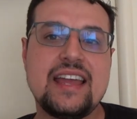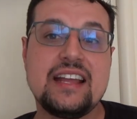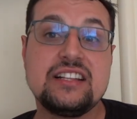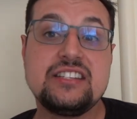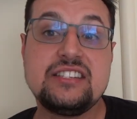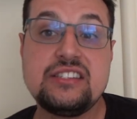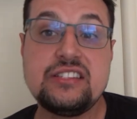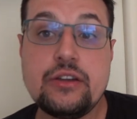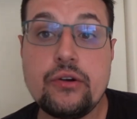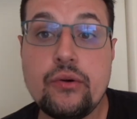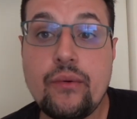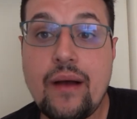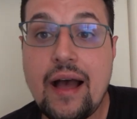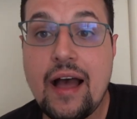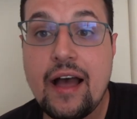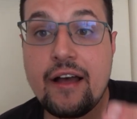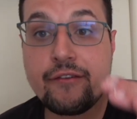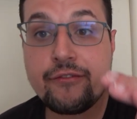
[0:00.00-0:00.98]
it's
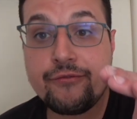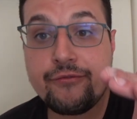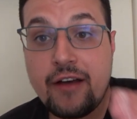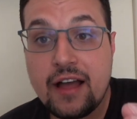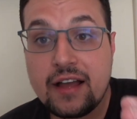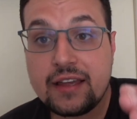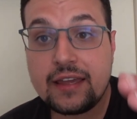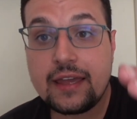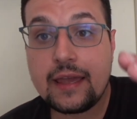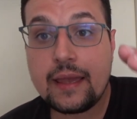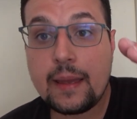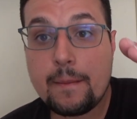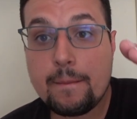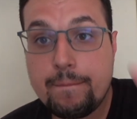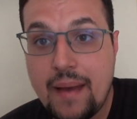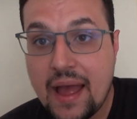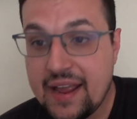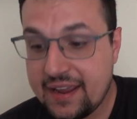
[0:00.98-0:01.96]
still a
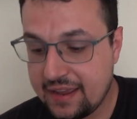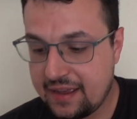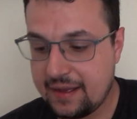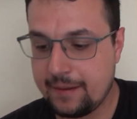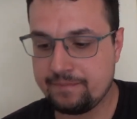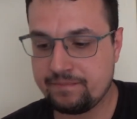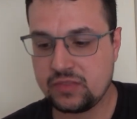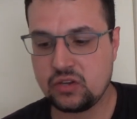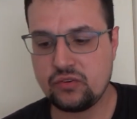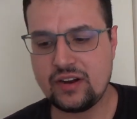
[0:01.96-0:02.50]
fucking banger.